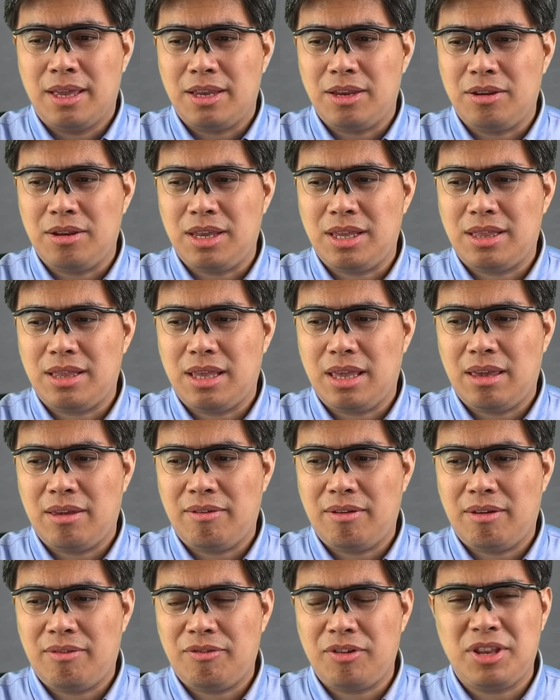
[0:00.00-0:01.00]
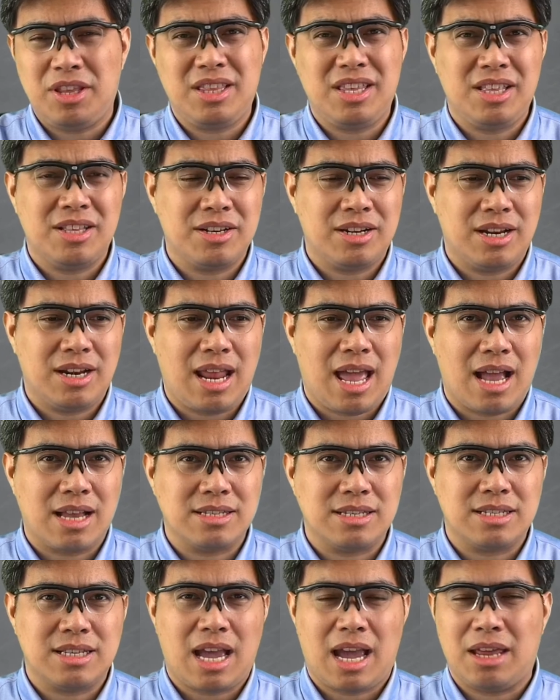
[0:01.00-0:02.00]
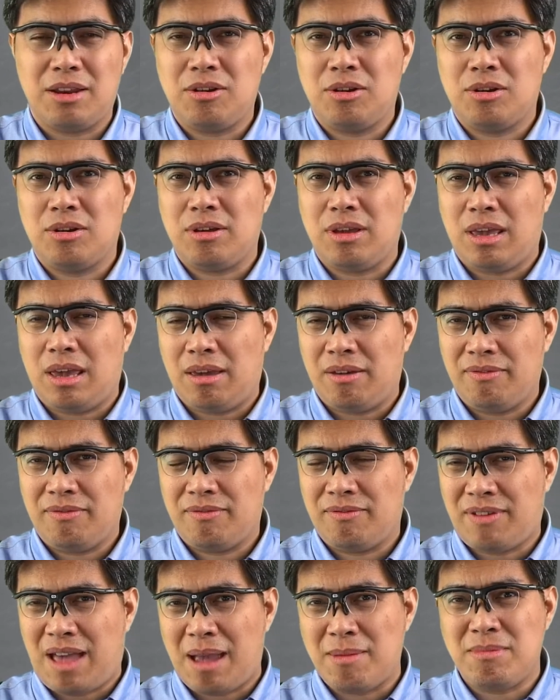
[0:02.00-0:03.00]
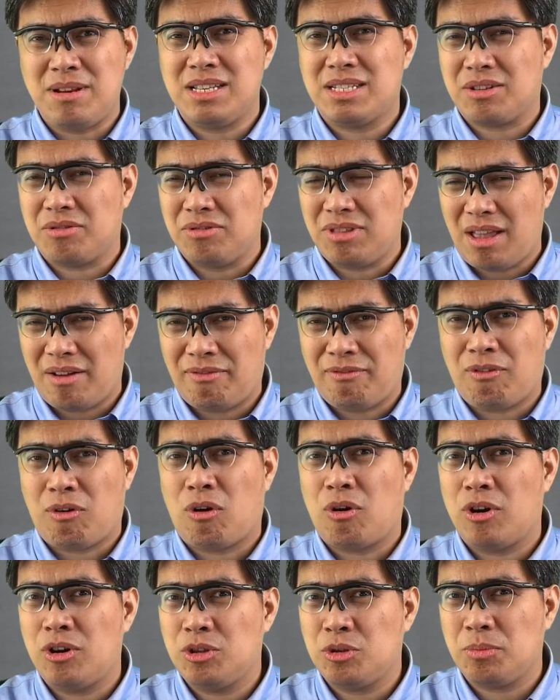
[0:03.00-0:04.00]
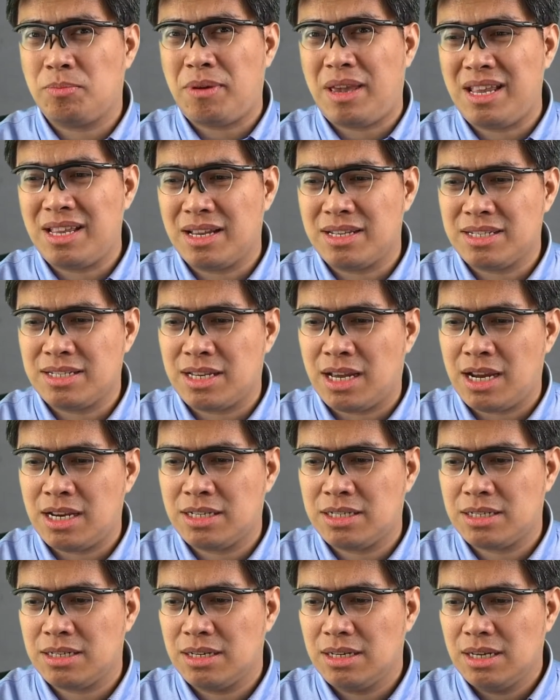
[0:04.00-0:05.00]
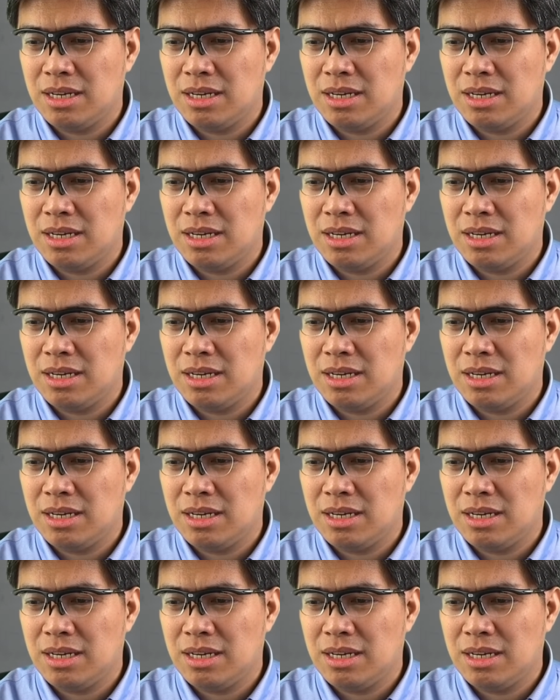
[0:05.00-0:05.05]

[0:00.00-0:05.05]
if you need internet access, I don't know if families could afford to pay as such.